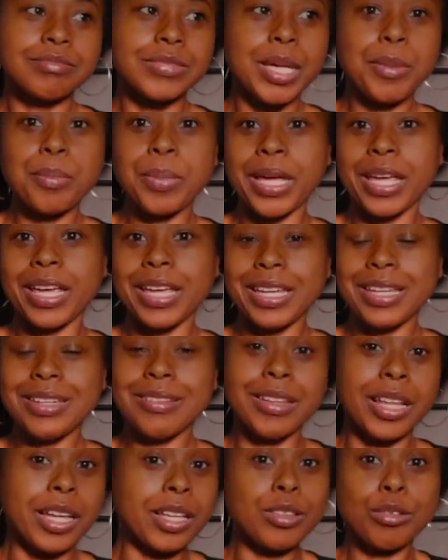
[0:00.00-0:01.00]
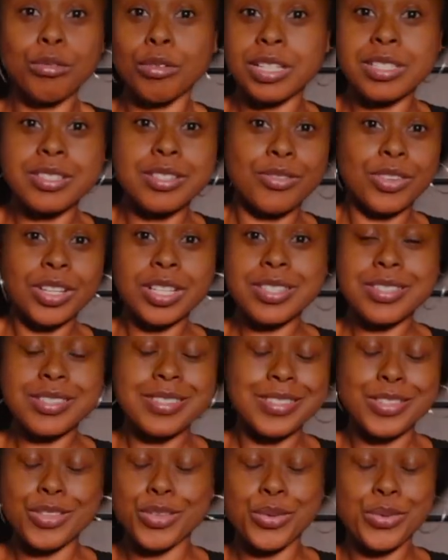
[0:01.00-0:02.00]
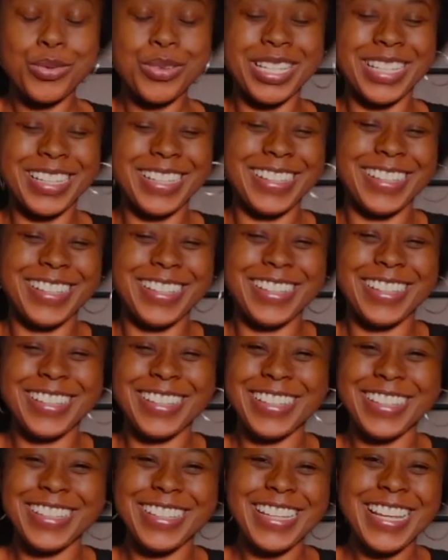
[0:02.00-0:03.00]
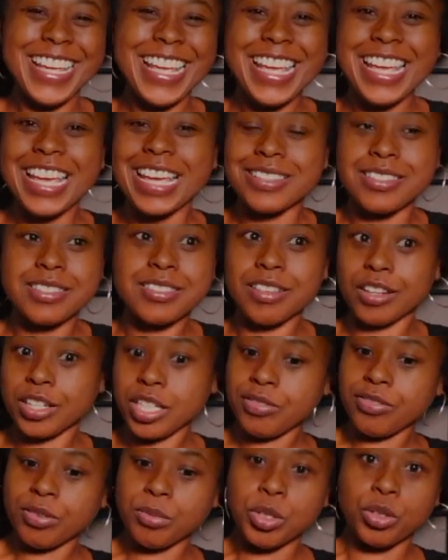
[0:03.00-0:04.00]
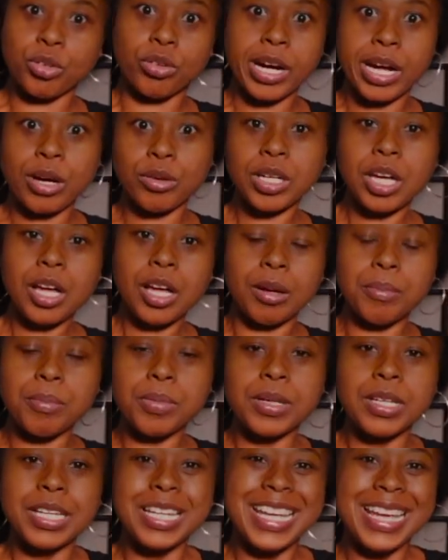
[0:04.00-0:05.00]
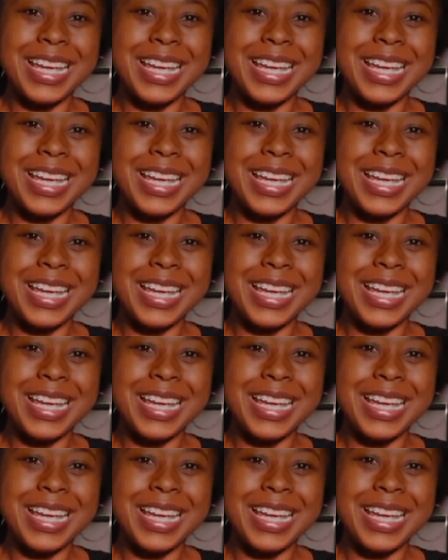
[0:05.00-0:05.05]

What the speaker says: and pay, like the rest of us do, and study from the ground up.